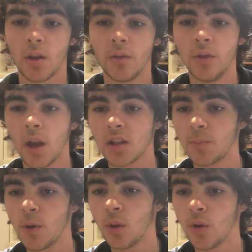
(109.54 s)
Next
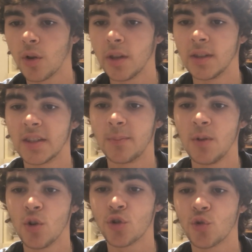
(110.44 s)
pillar is
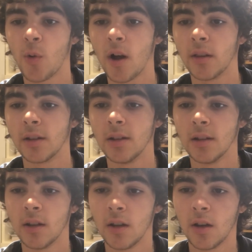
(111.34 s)
spirituality.
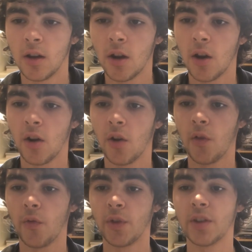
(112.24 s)

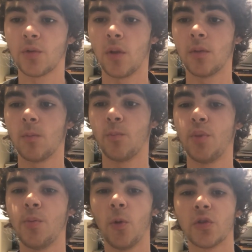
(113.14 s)
For this one,
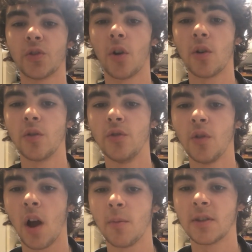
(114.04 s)
people will start
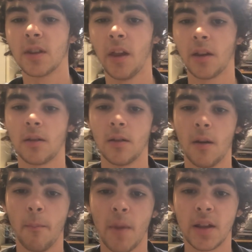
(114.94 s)
new habits like
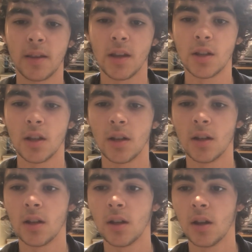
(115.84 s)

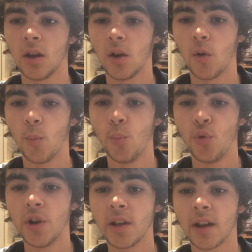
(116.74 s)
meditation,
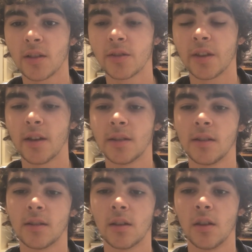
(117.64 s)
breathing
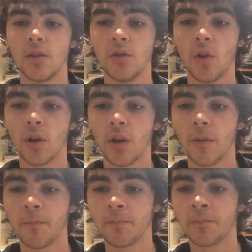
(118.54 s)
exercises,
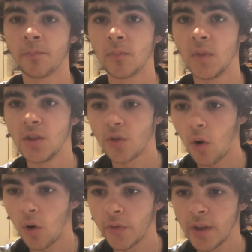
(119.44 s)
yoga. These are
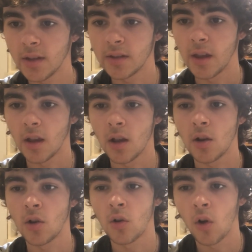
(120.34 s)
all things that
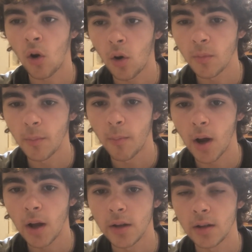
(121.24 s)
calm the
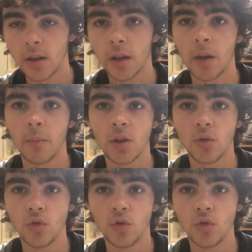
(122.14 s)
mind and make